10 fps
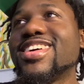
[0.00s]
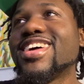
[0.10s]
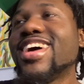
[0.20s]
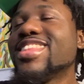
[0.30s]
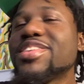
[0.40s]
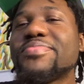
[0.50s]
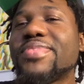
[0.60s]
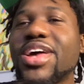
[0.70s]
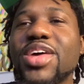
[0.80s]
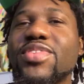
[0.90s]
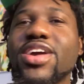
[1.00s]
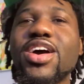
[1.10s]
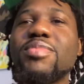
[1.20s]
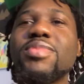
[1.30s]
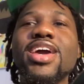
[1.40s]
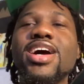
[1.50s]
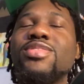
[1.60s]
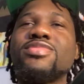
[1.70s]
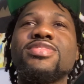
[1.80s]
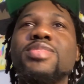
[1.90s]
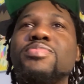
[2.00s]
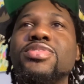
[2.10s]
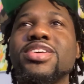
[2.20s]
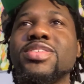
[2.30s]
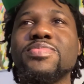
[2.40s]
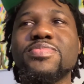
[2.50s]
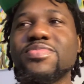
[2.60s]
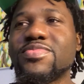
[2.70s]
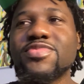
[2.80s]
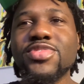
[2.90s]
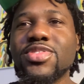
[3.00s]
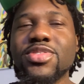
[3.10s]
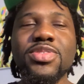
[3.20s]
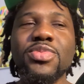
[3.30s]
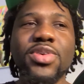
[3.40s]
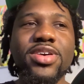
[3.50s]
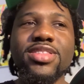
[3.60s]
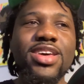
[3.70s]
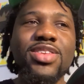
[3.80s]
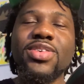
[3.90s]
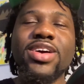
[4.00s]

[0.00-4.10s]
at this point, I don't even count how many hours I put in for the work that I do.